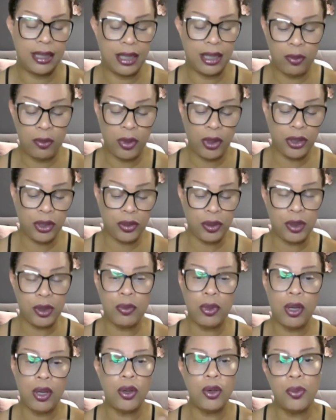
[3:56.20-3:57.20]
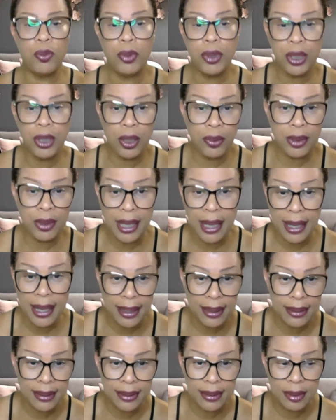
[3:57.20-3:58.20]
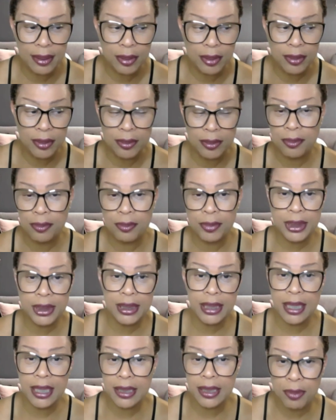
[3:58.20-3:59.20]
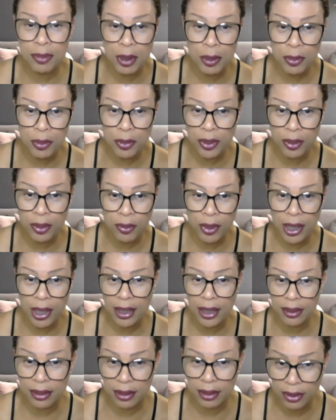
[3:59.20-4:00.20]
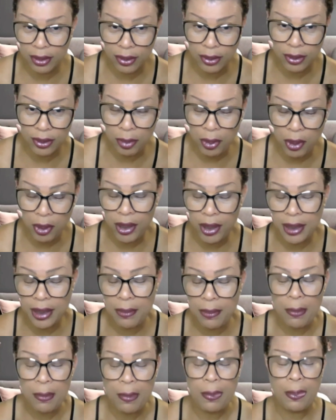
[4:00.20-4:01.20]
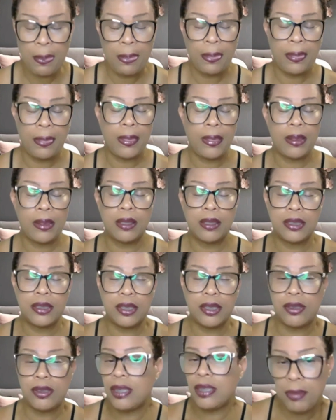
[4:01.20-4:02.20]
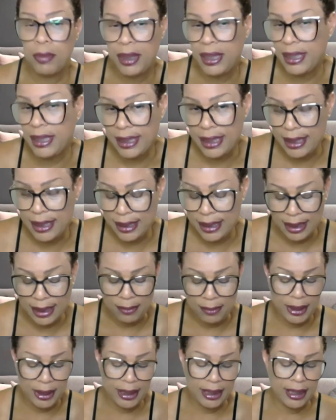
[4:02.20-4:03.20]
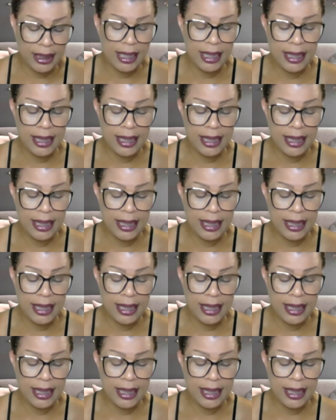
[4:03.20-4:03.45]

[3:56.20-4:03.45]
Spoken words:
And they're wondering, well, who would know that besides the people that at, the party? So somebody said something.